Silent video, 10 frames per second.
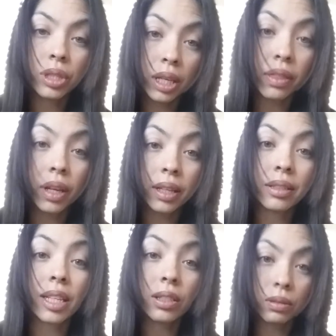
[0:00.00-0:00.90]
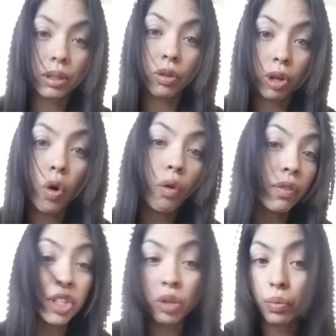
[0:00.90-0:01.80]
see things, that's, the whole
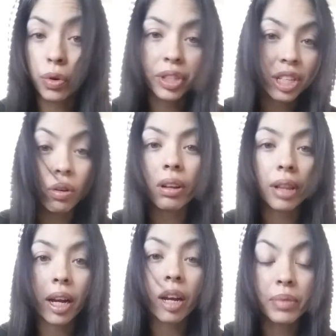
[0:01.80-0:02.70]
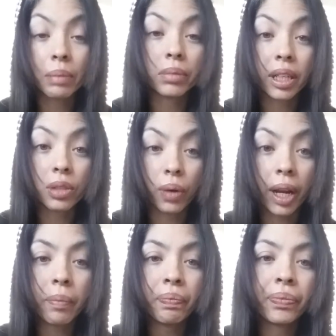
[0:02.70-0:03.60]
vision boards and all of that comes in place,
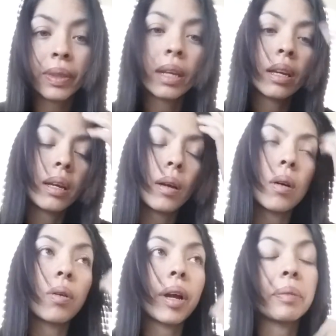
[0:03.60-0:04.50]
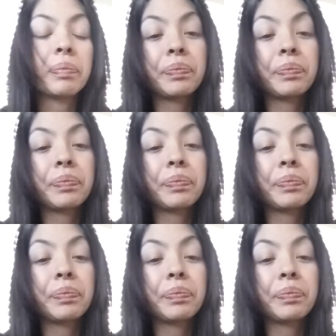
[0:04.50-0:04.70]
right? Okay.